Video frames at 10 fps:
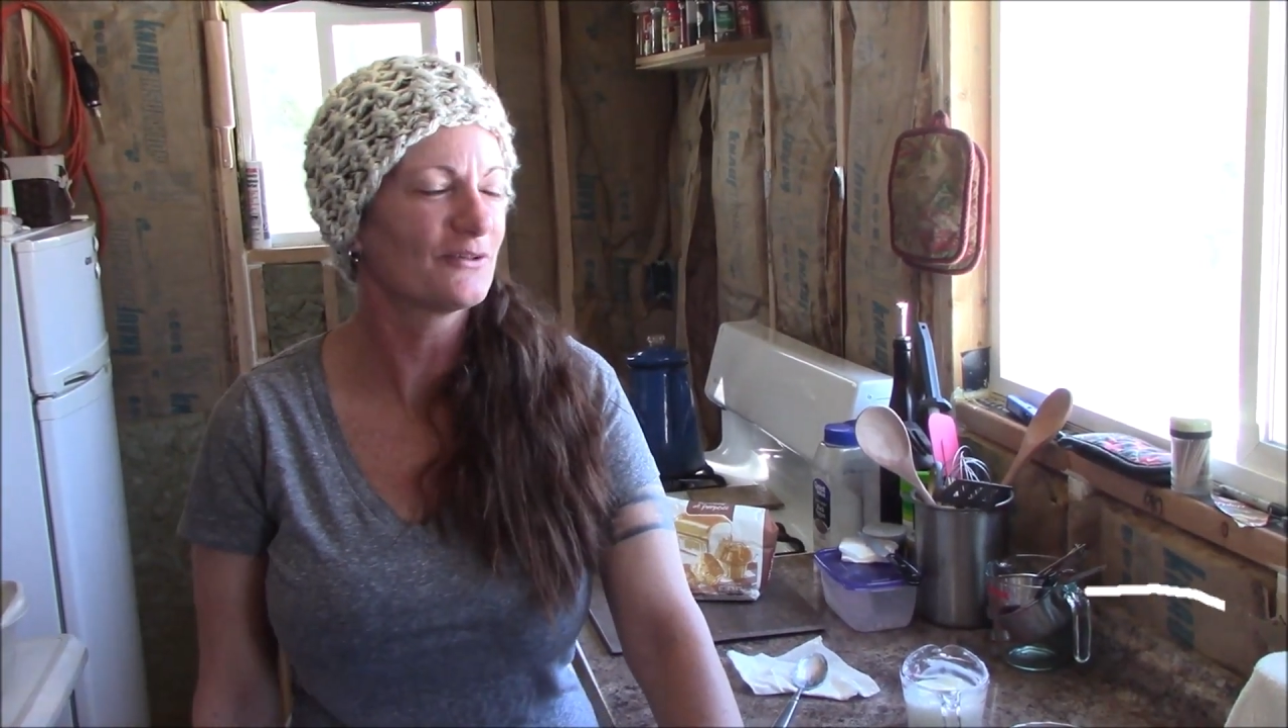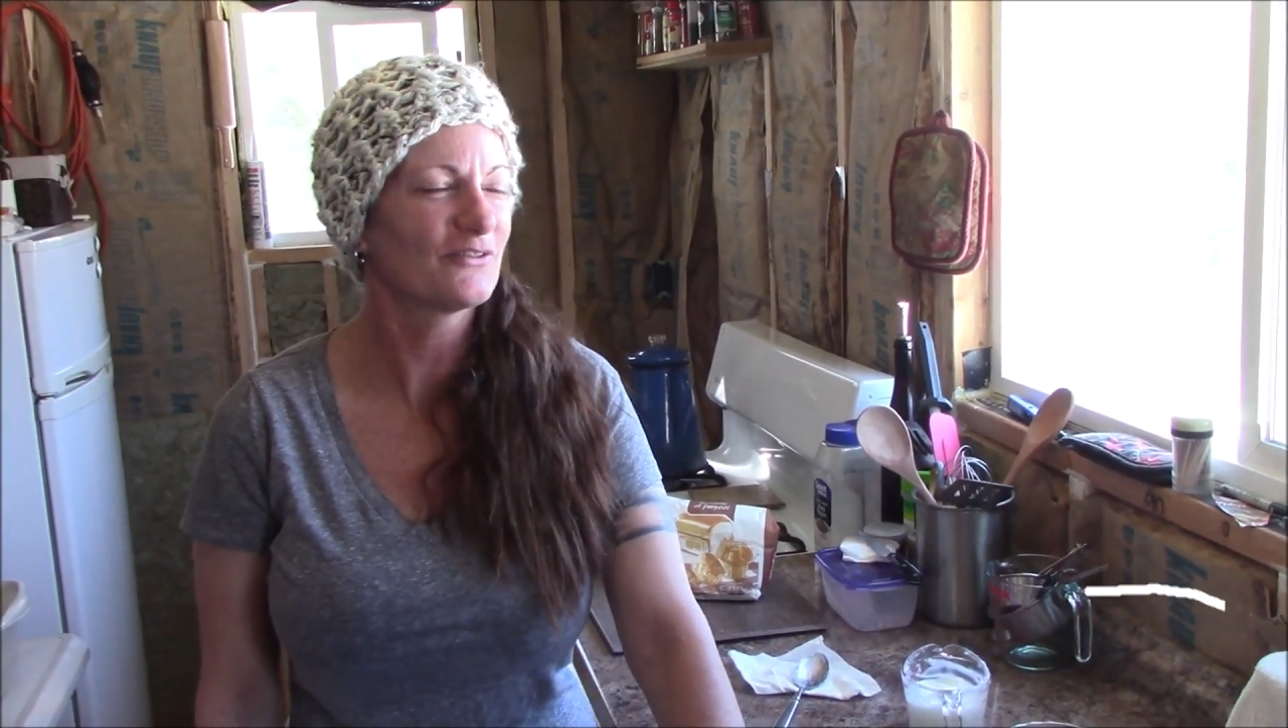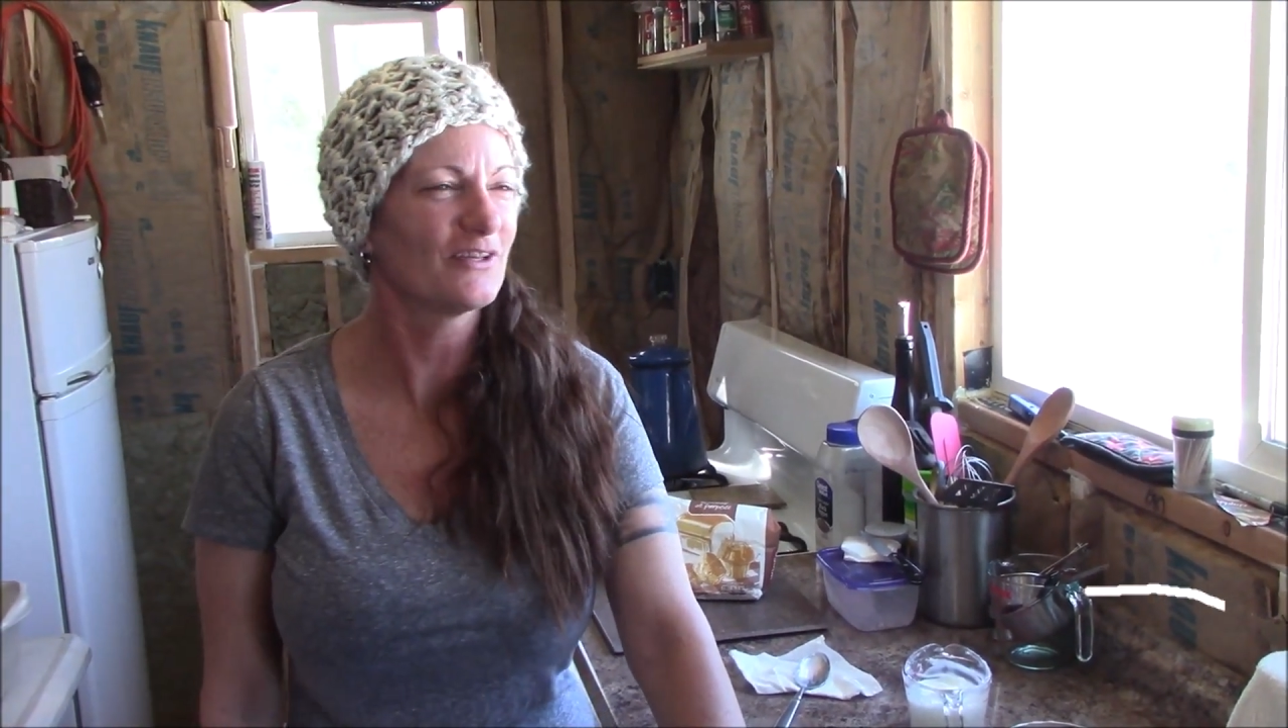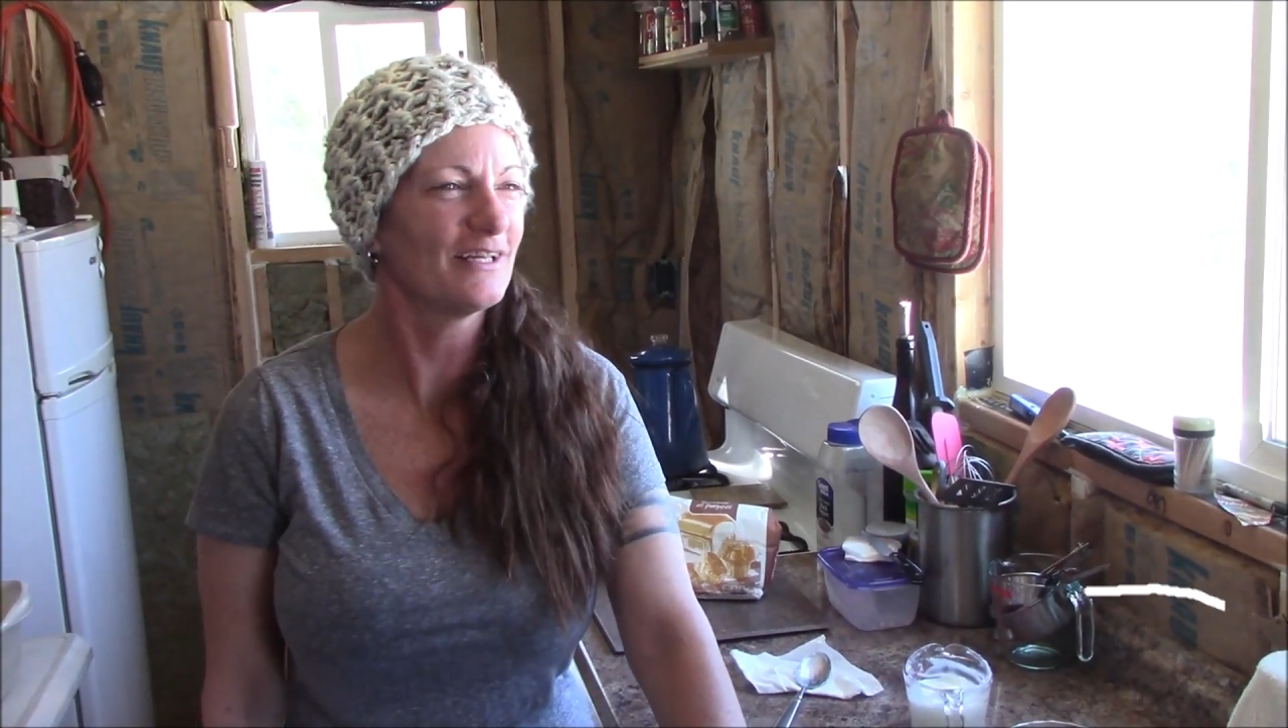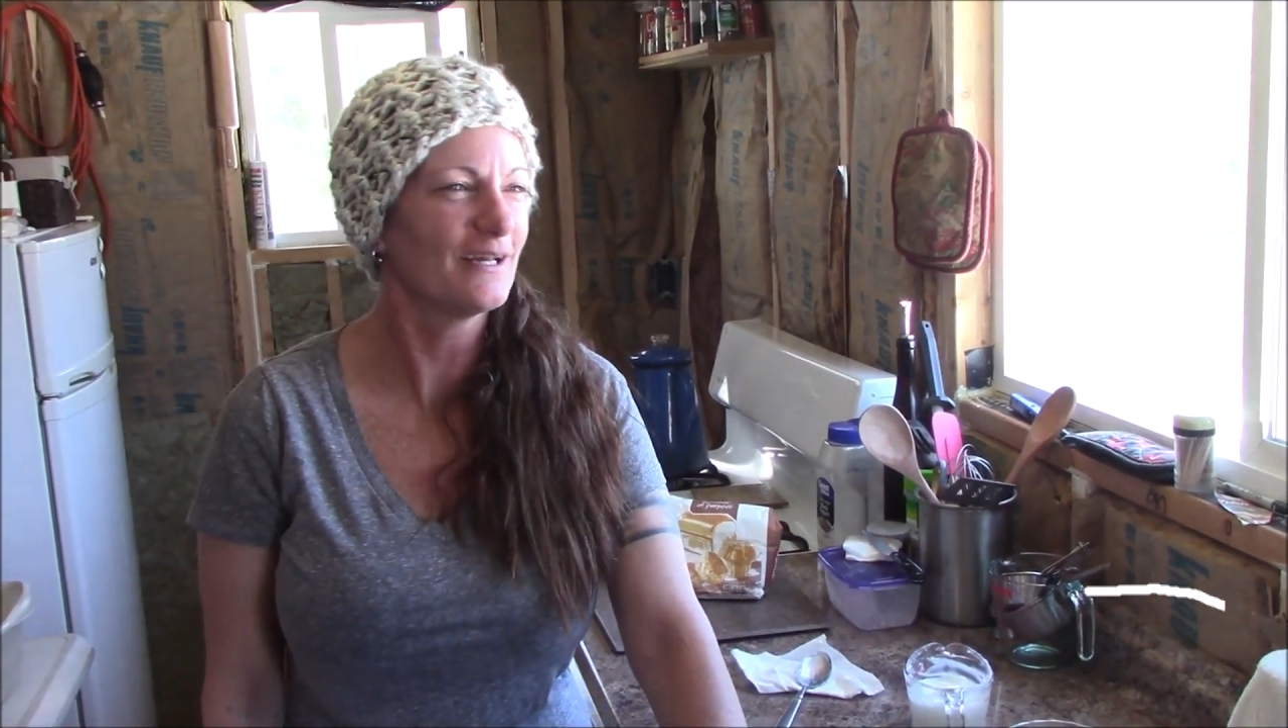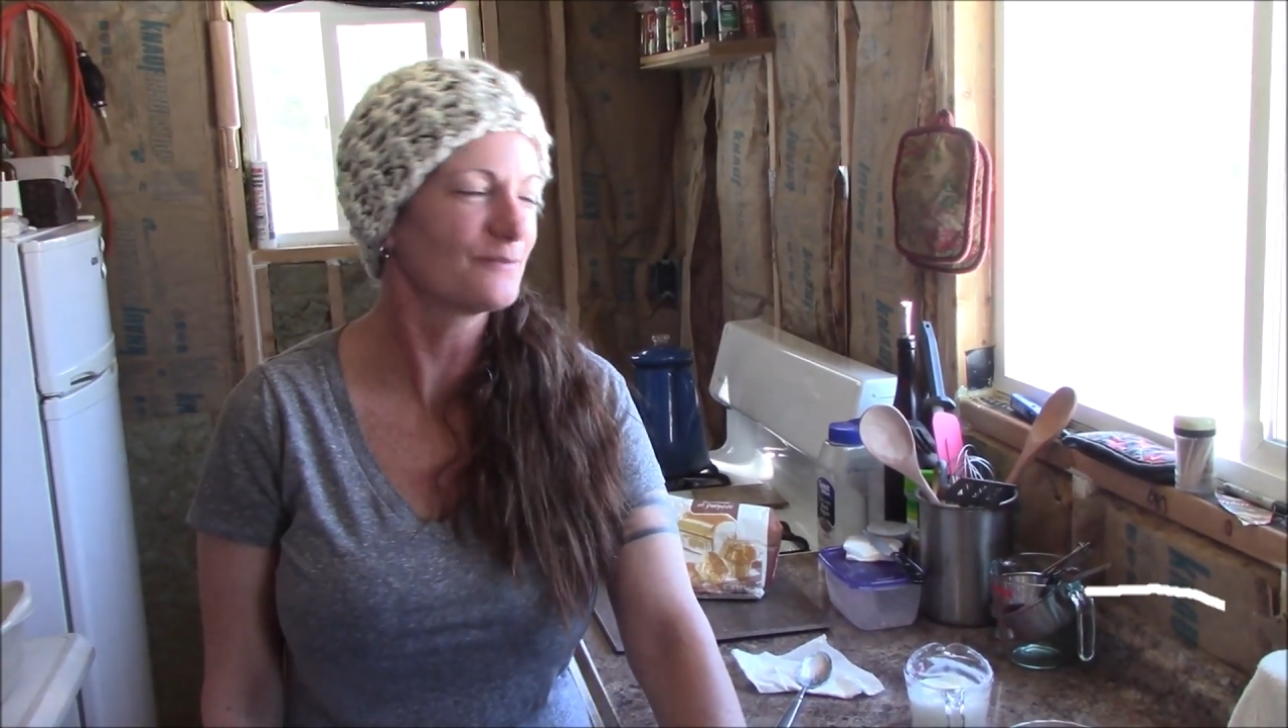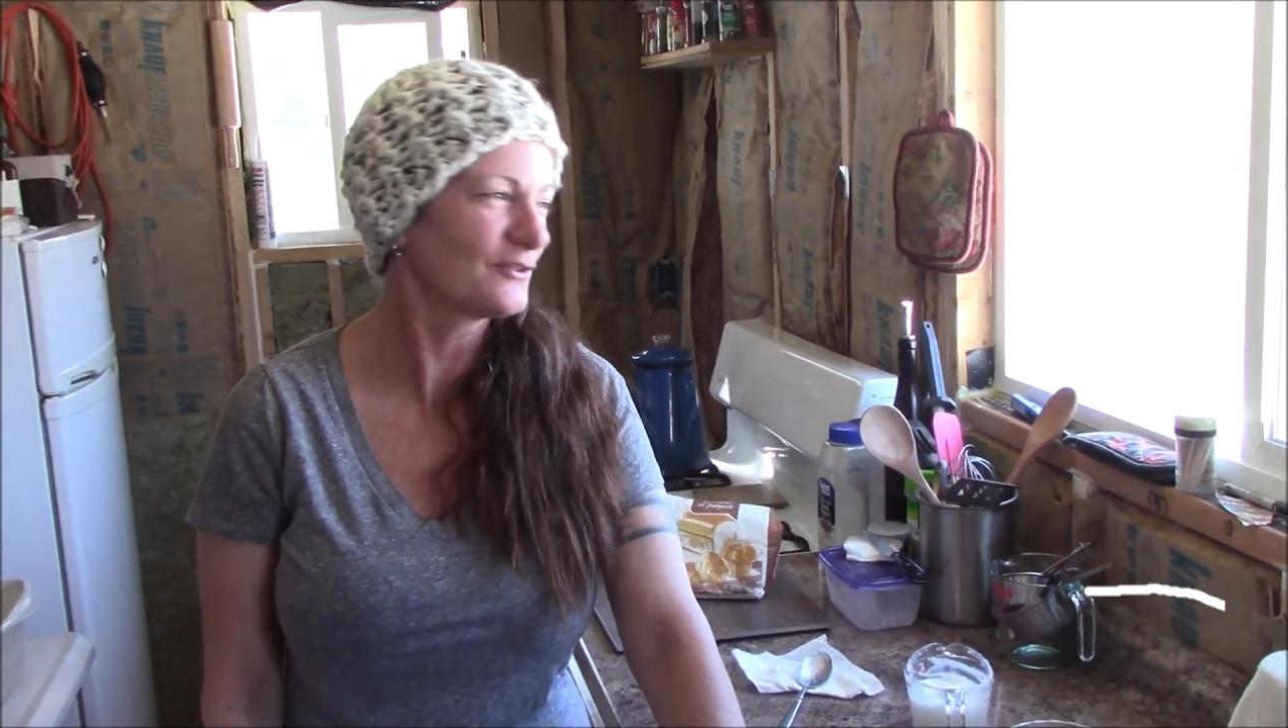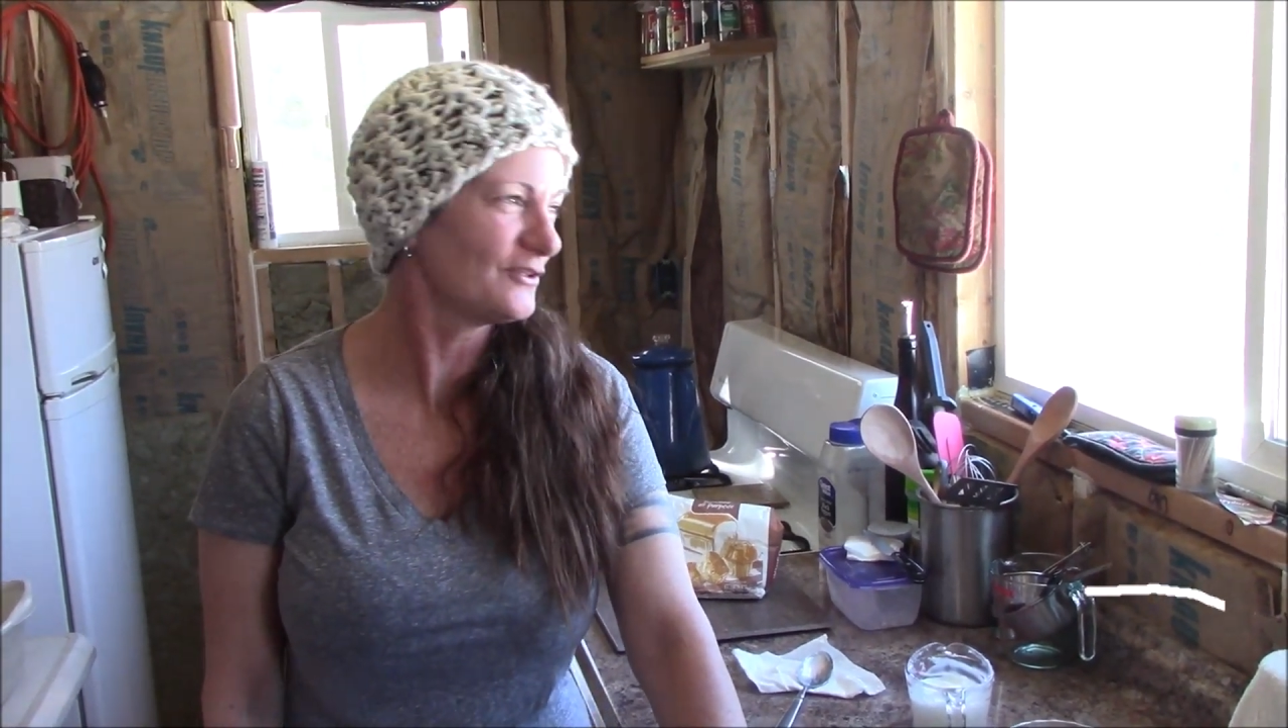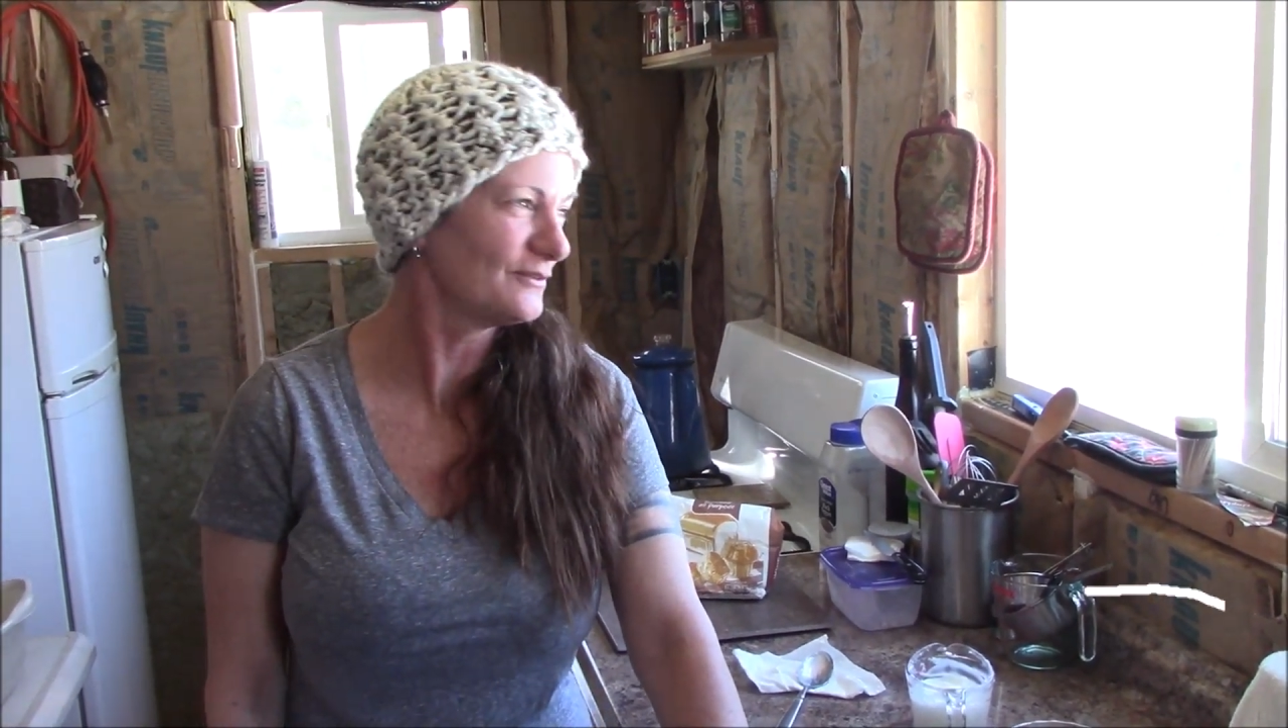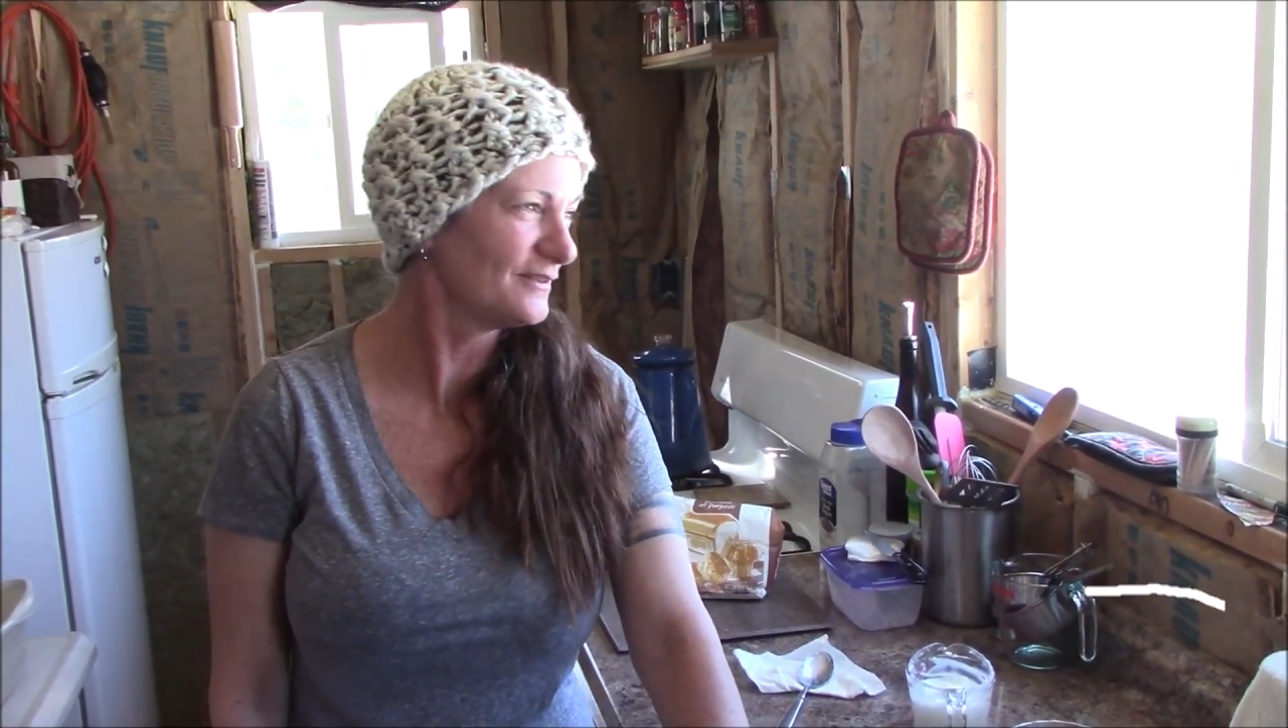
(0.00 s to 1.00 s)
It's Sunday
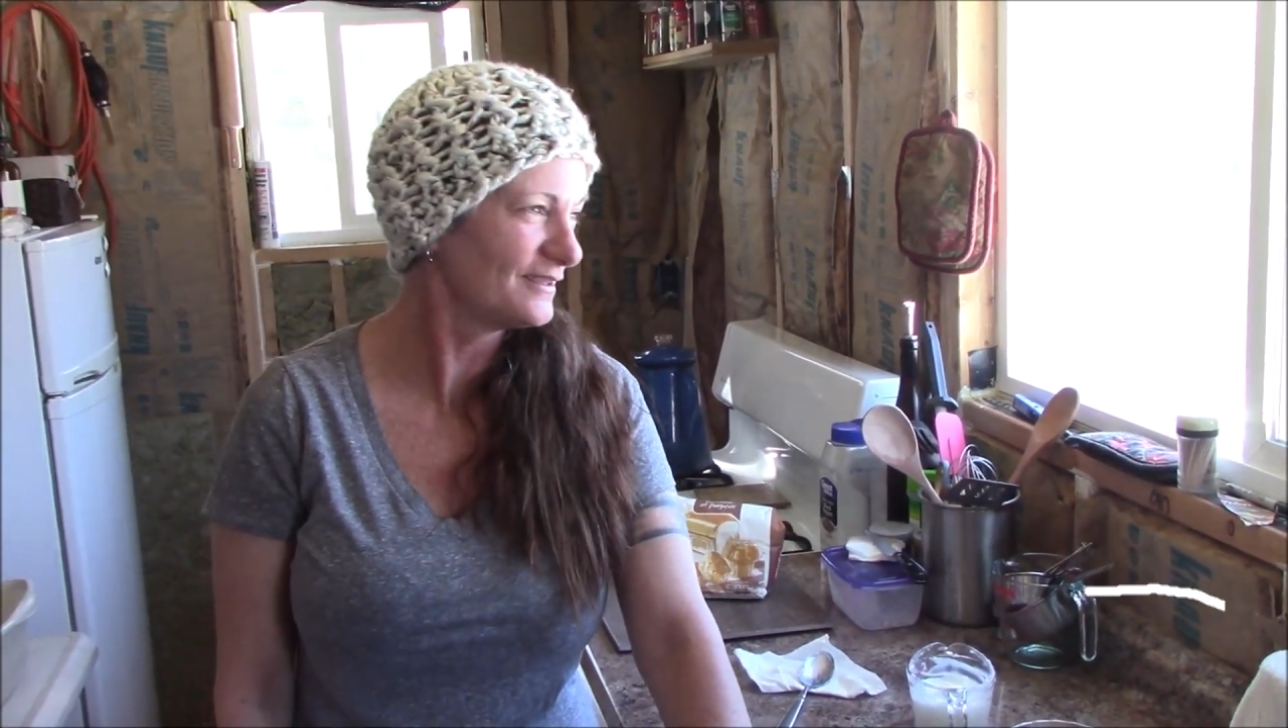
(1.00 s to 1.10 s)
afternoon.